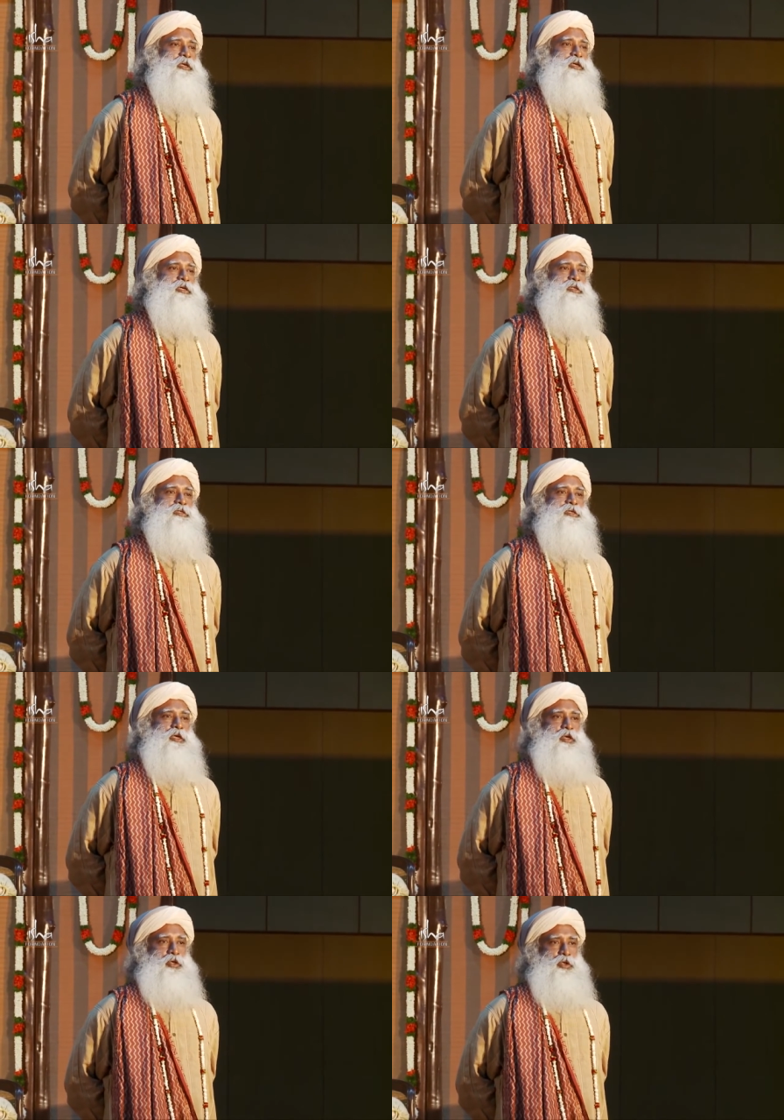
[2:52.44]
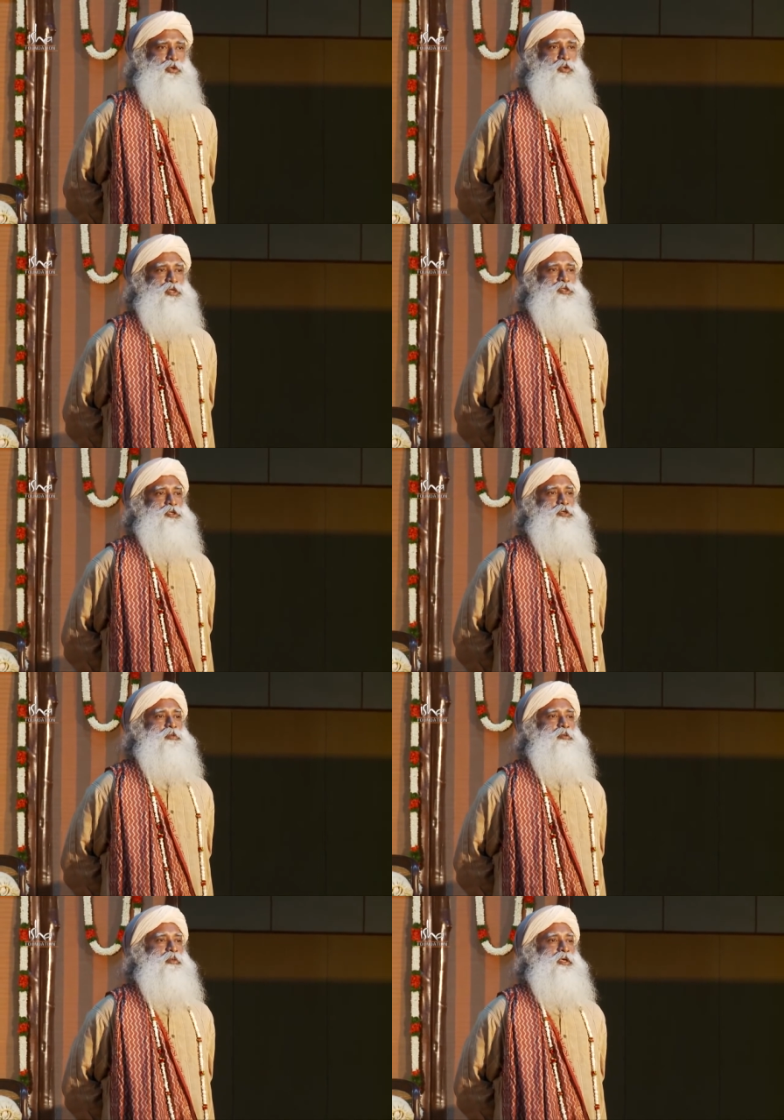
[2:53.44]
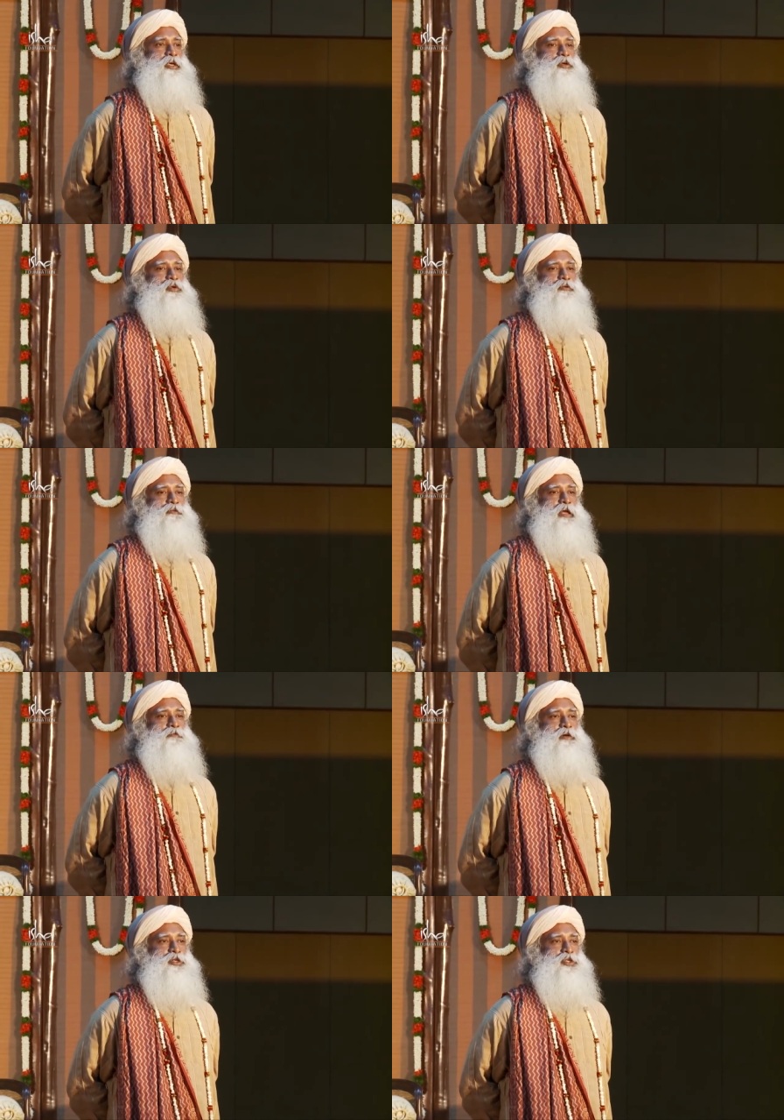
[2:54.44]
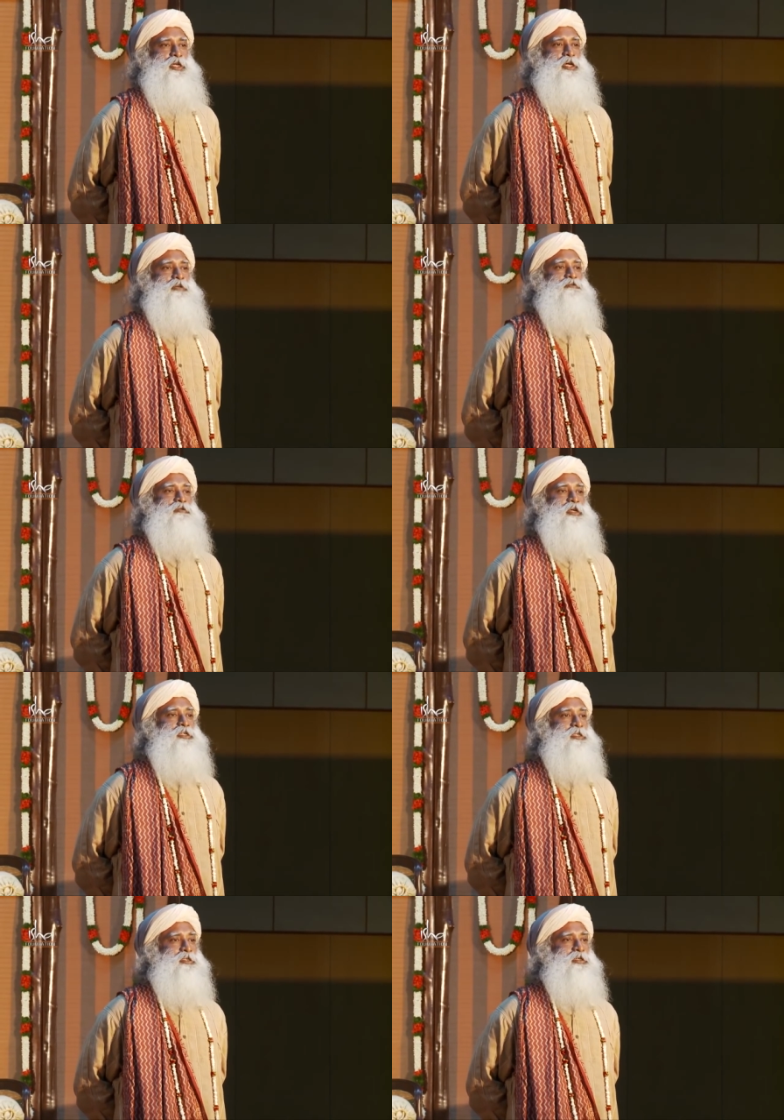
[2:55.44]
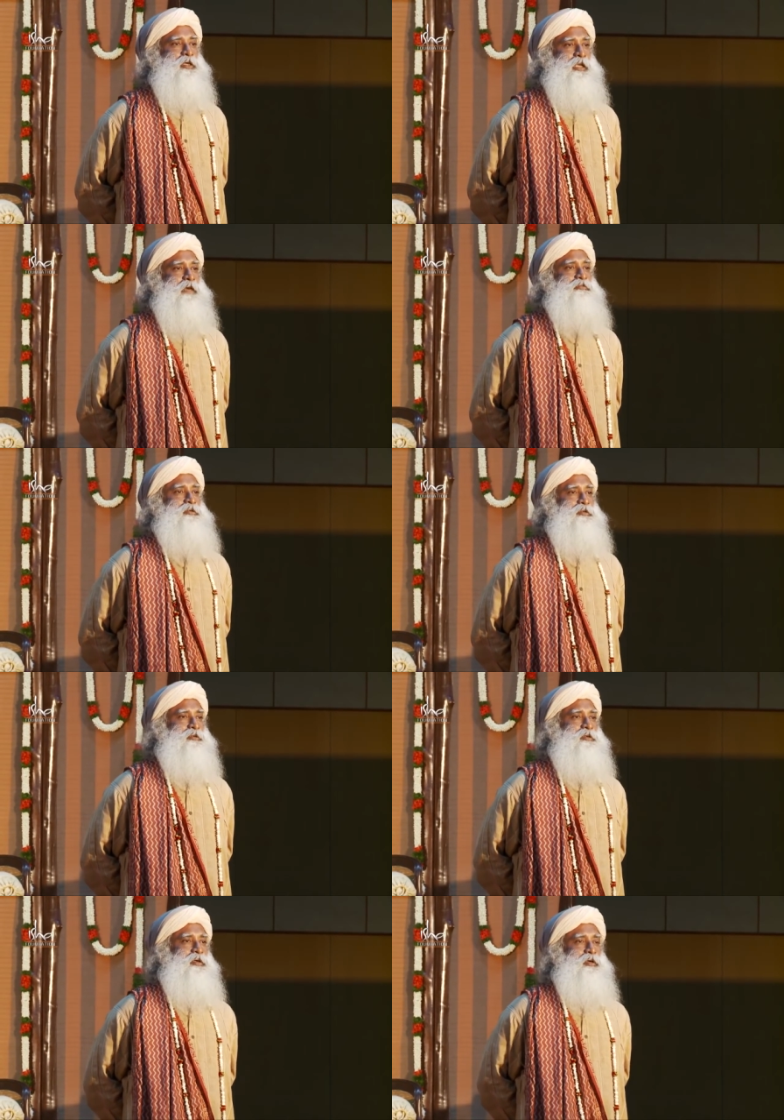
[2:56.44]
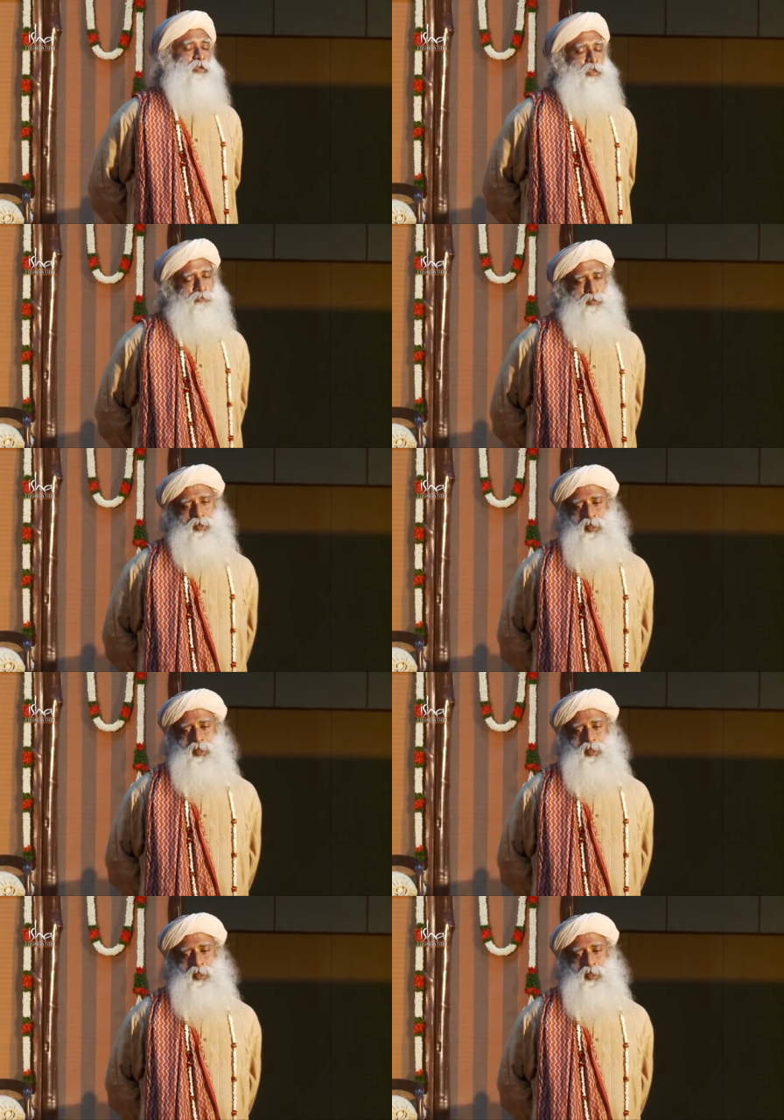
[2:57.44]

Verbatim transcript: thing is you as a human being, you are fu functioning at the fullest level. If that